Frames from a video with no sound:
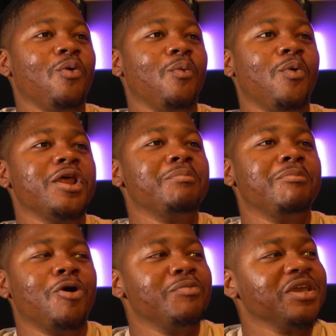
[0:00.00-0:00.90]
What
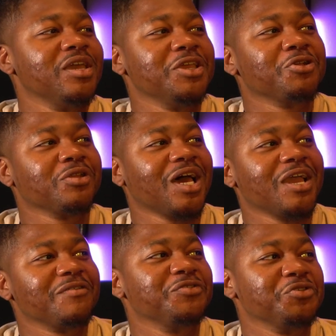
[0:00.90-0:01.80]
moment in your
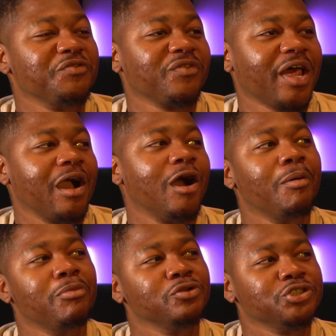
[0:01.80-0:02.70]
life do you feel like
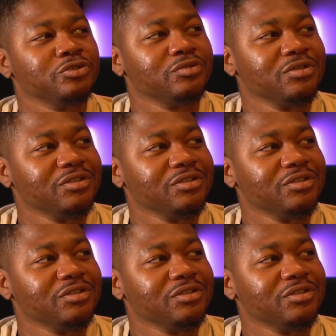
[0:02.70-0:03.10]
humbled you